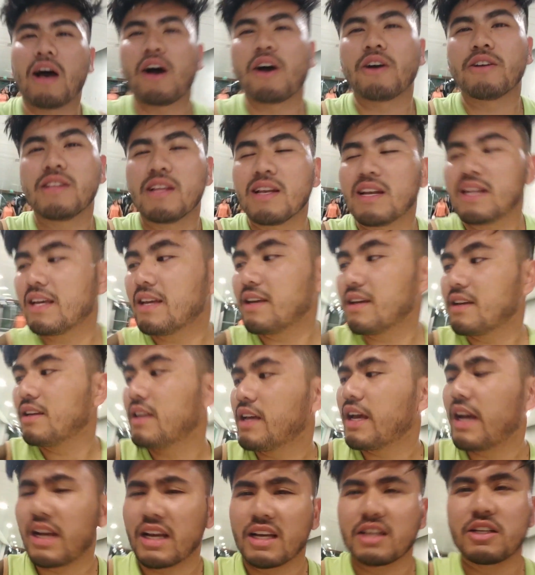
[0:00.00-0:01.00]
Finally,
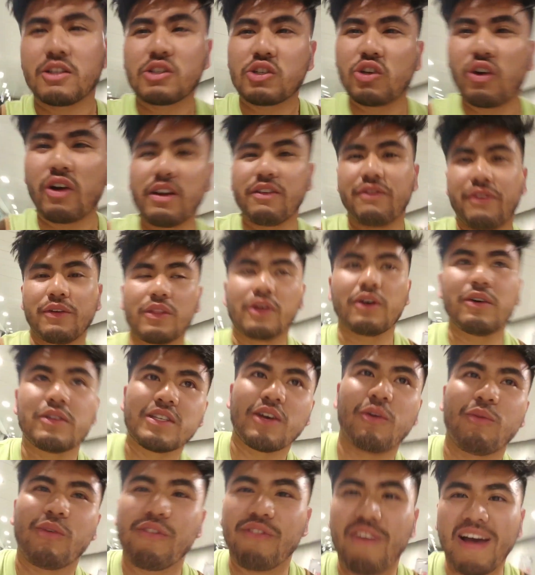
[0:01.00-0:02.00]
yeah, time for the
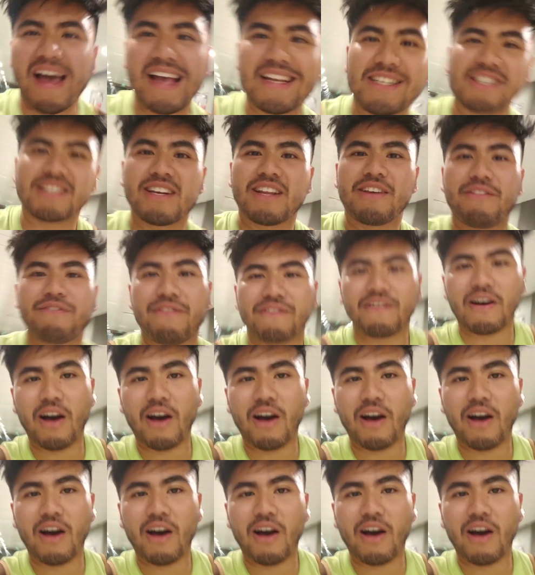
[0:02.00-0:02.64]
hotel. We've actually